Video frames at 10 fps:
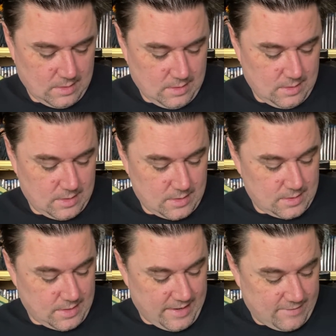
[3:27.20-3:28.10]
and
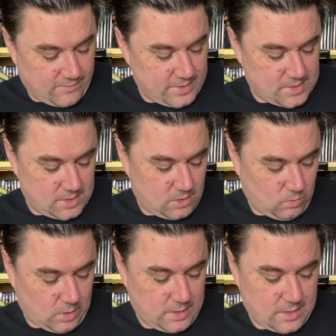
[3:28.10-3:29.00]
then every single
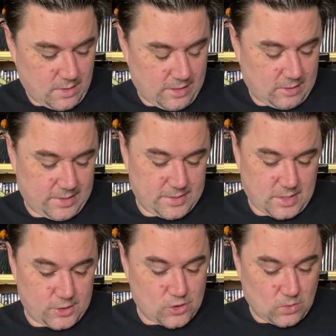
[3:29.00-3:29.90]
one, there is
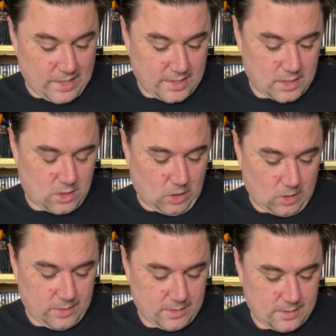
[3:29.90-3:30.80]
a trading
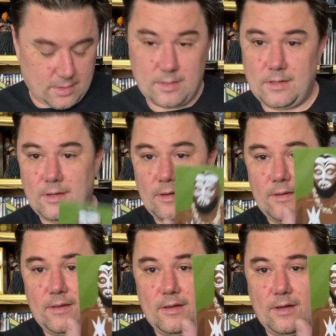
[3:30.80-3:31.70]
card.
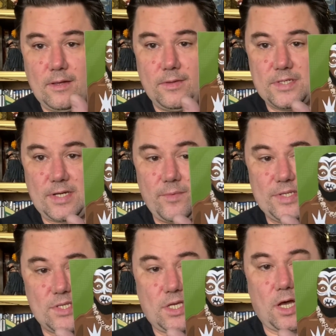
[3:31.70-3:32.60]
This time
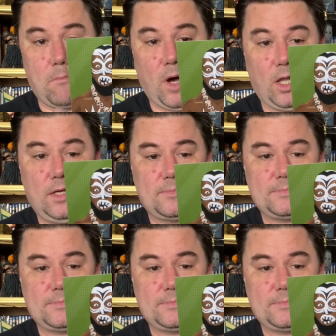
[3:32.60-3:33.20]
it's Kamala.